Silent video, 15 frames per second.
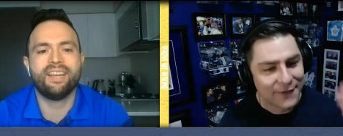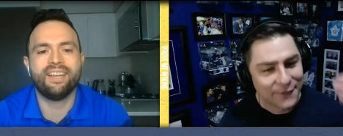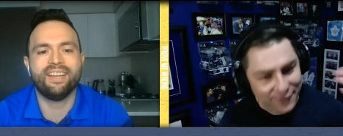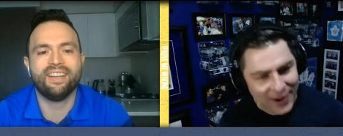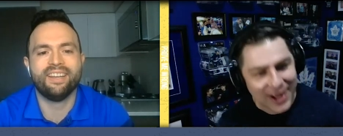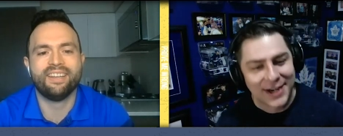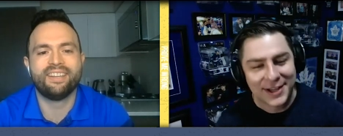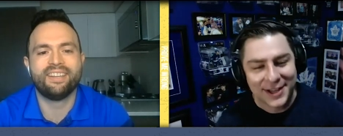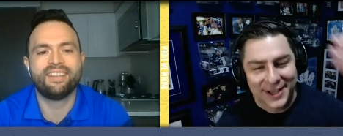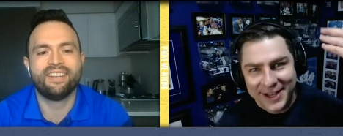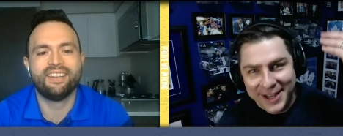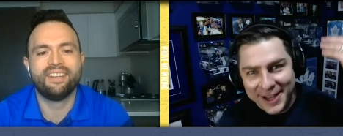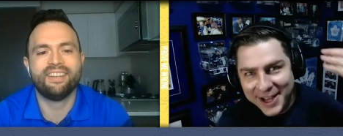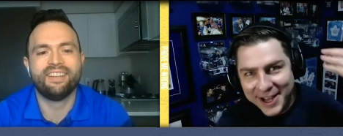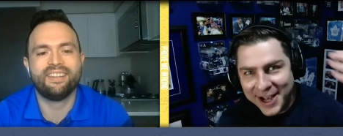Speaker 1: have
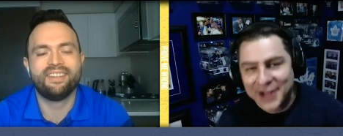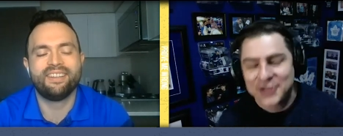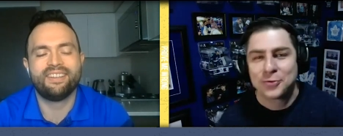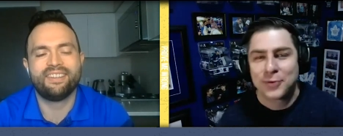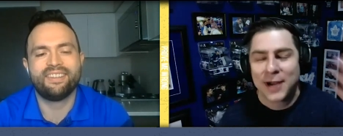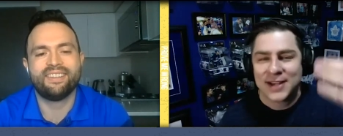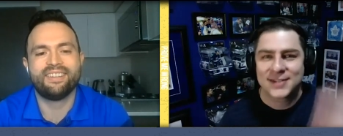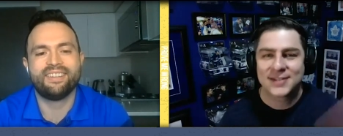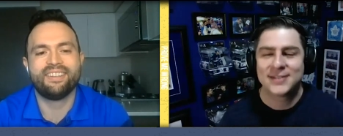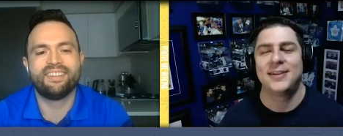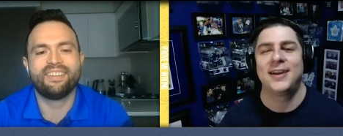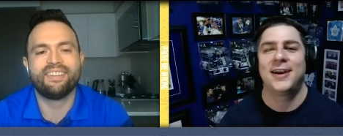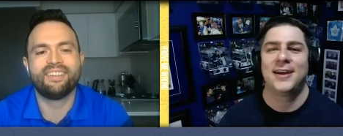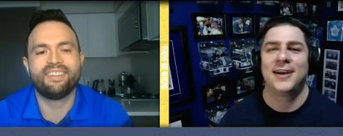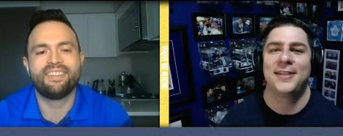finally
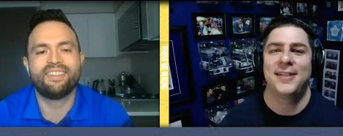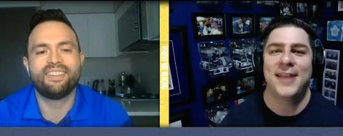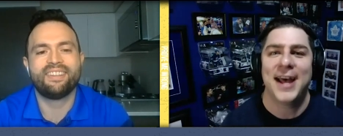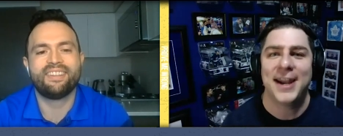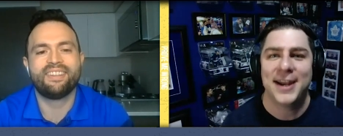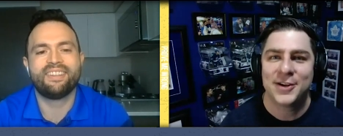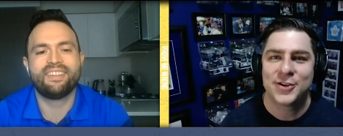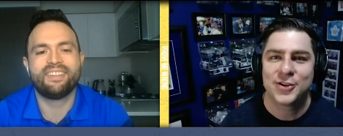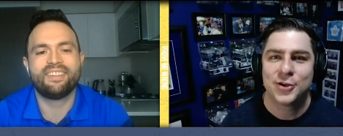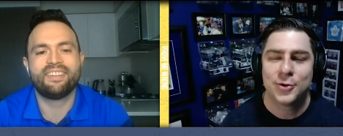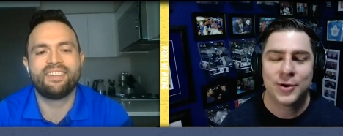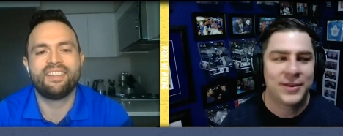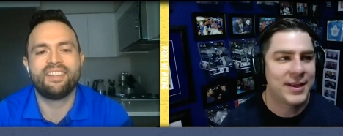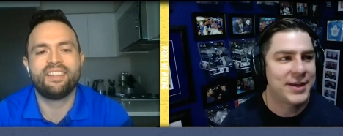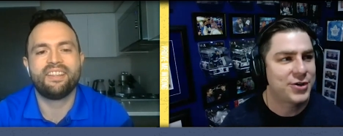addressed uh, that
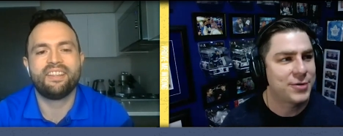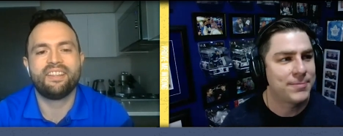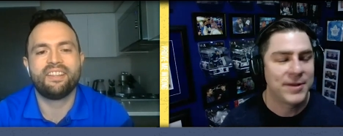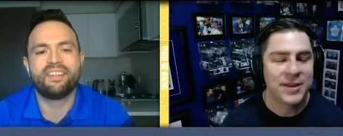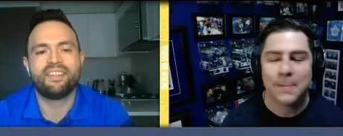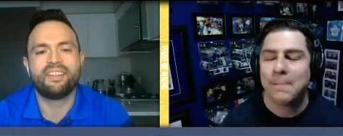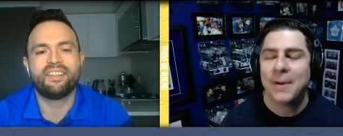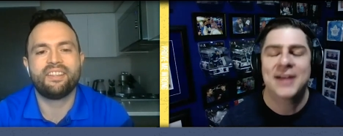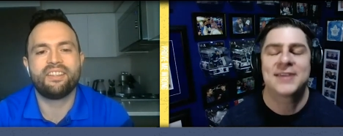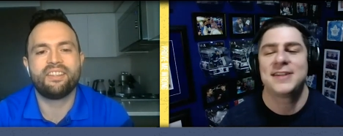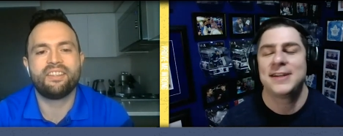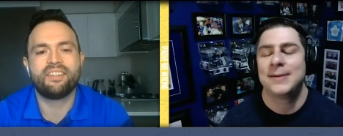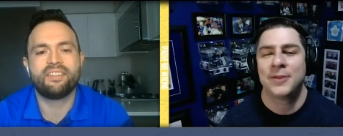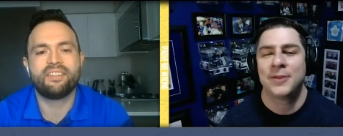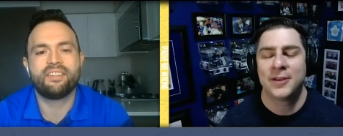issue and they should be the
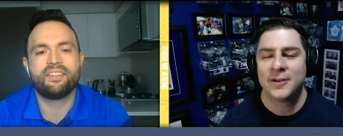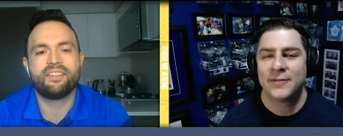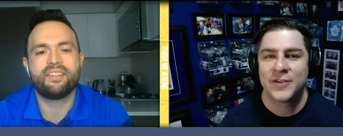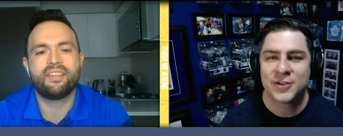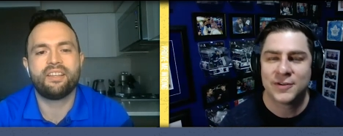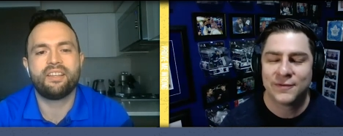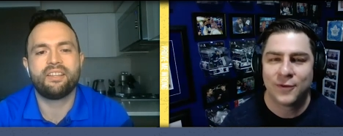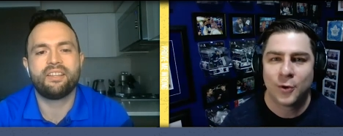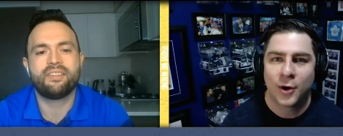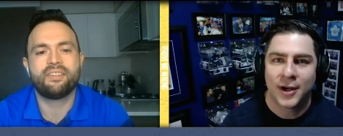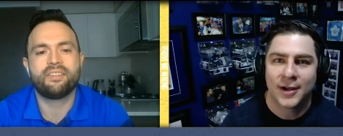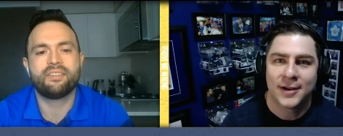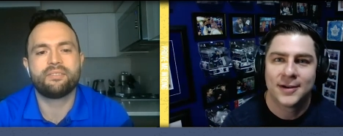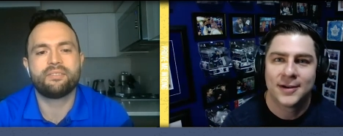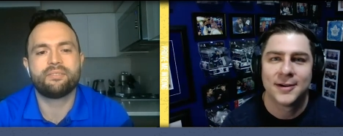best team in the division
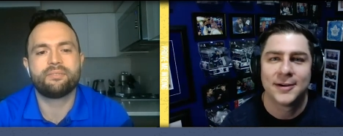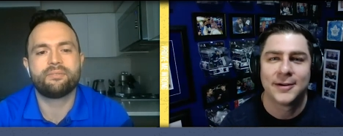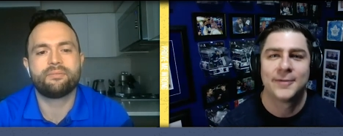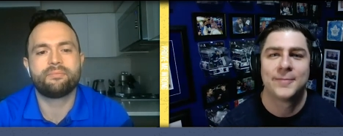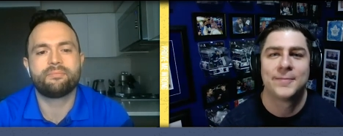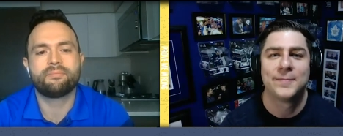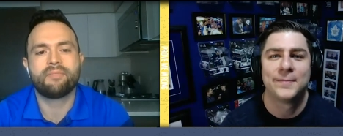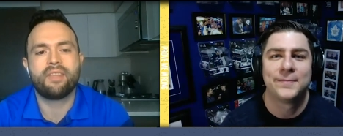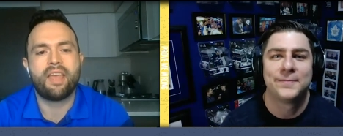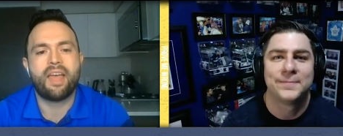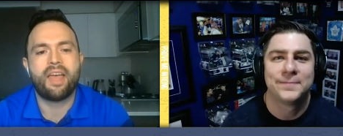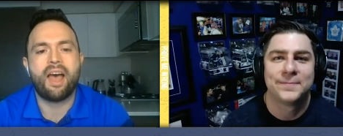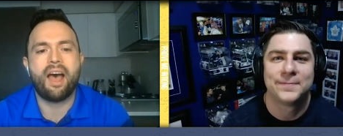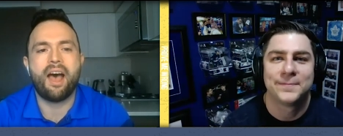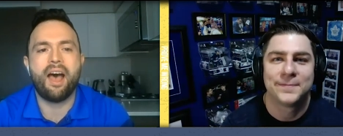for it
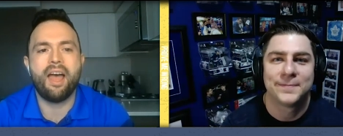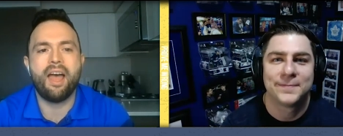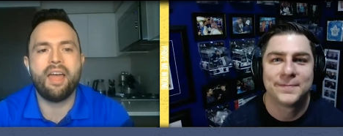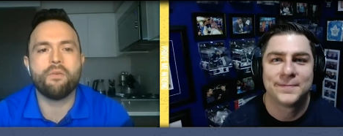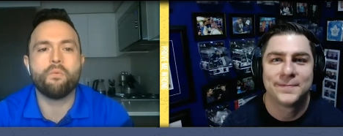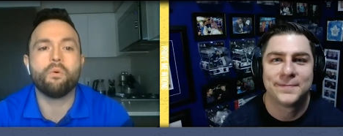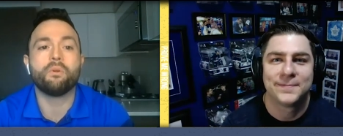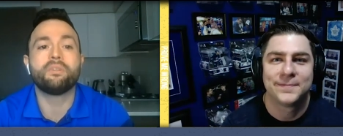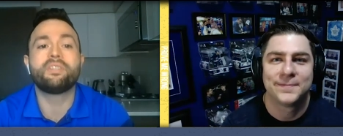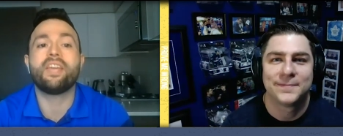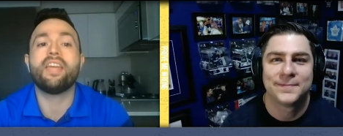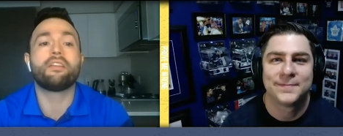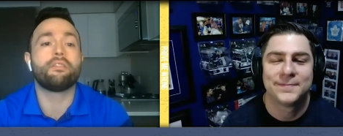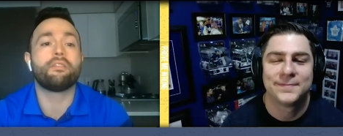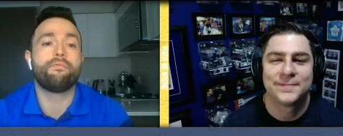
Speaker 2: i will
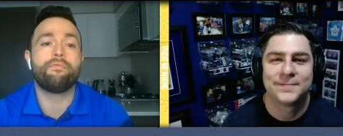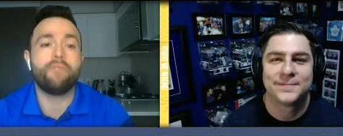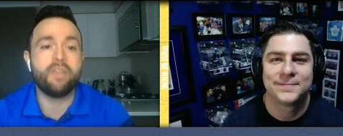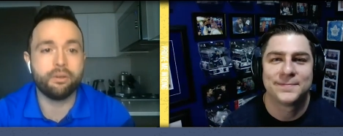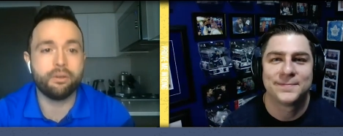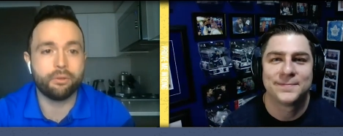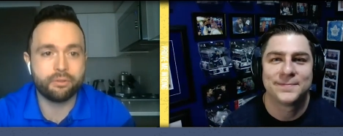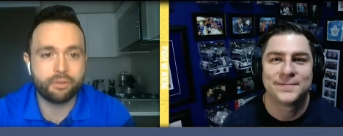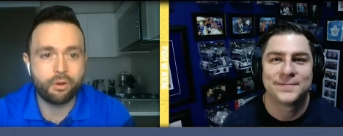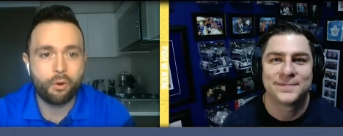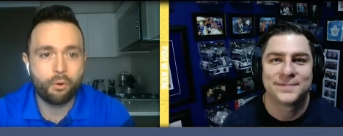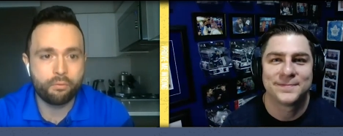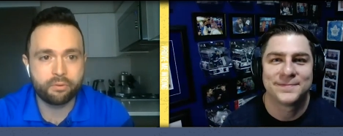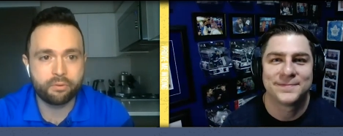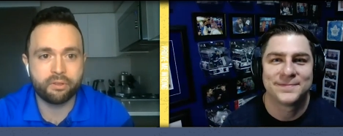take the field
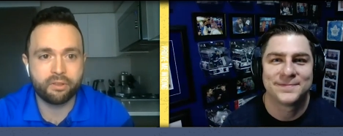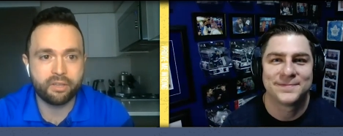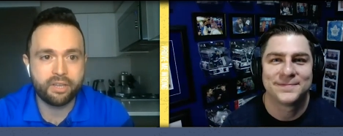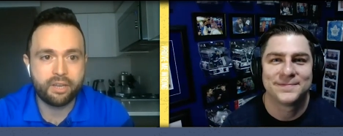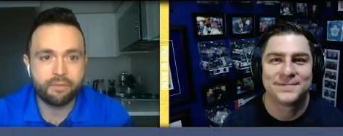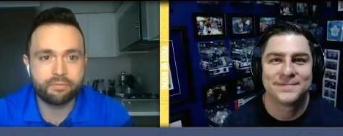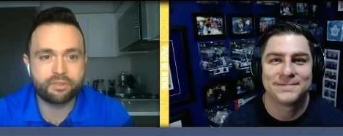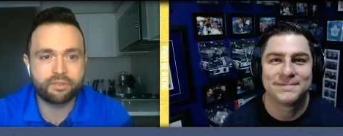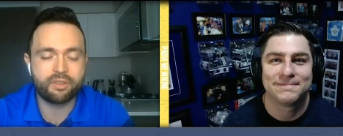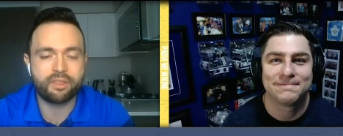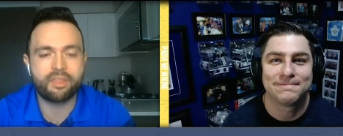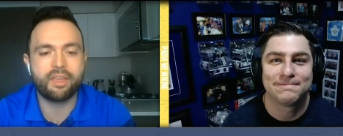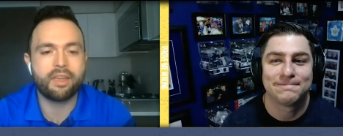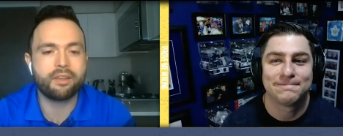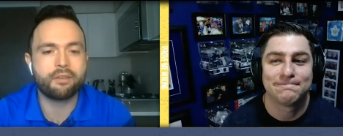over the
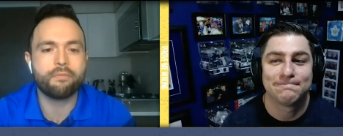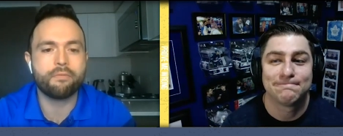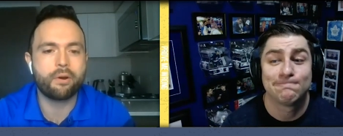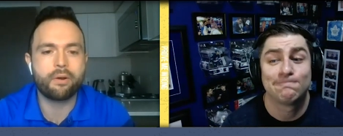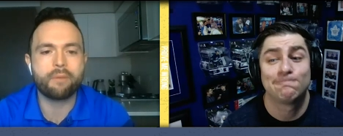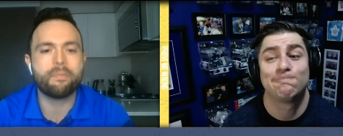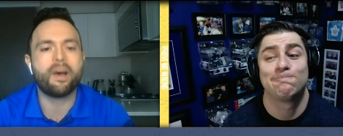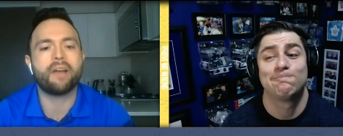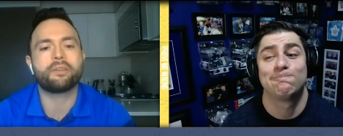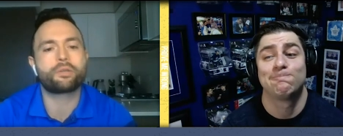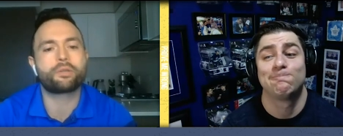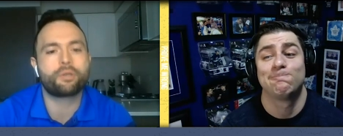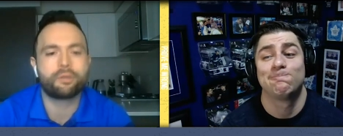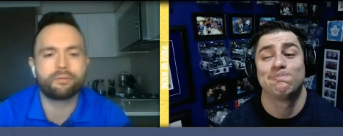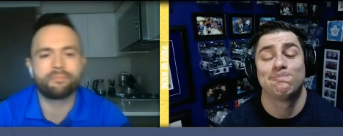leafs thank you very
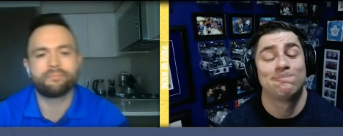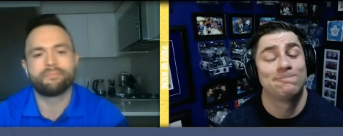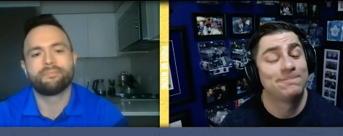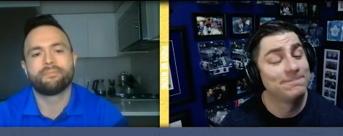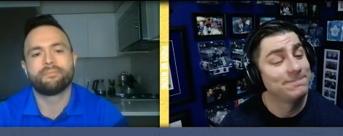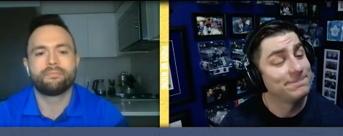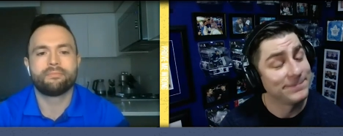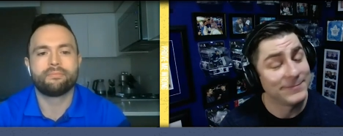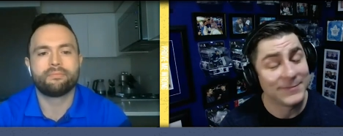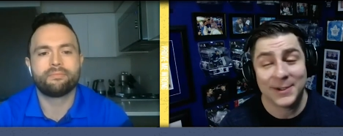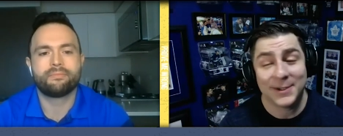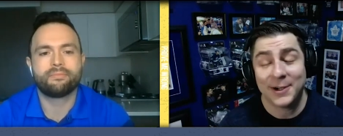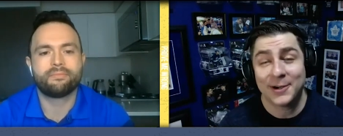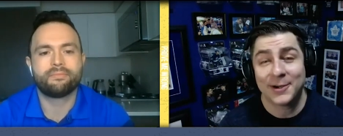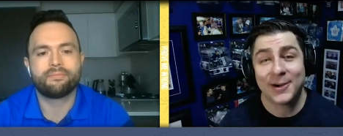much
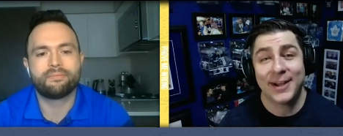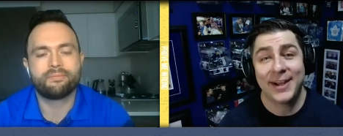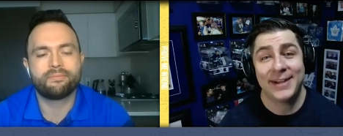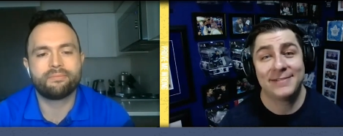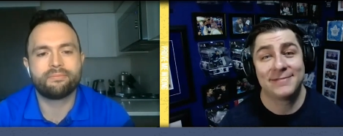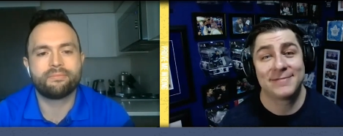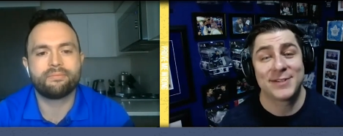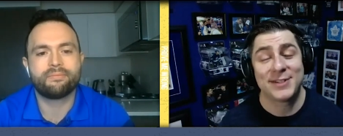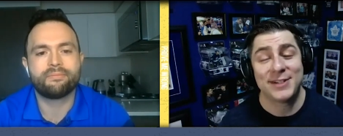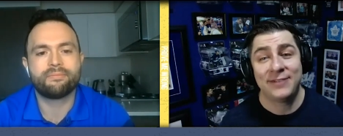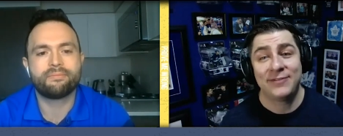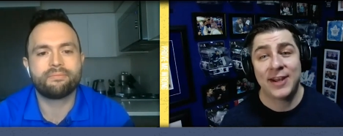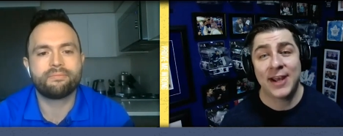
Speaker 1: all right, Steve